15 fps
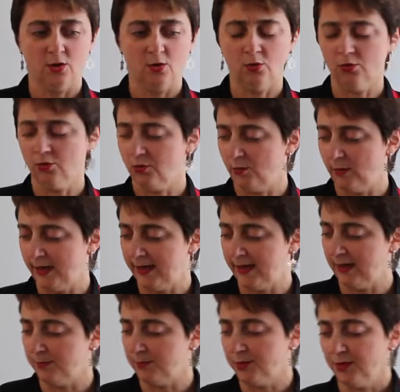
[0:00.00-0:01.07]
all the way
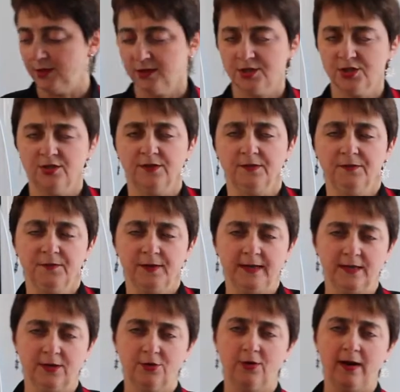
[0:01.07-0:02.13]
up to the
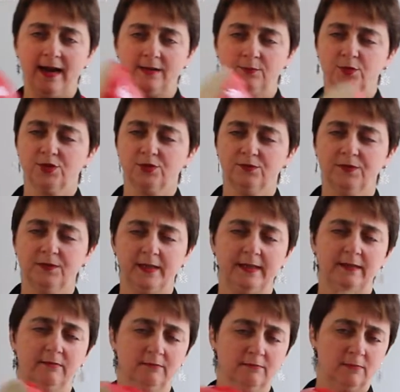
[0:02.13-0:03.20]
feeder crowd, which will feed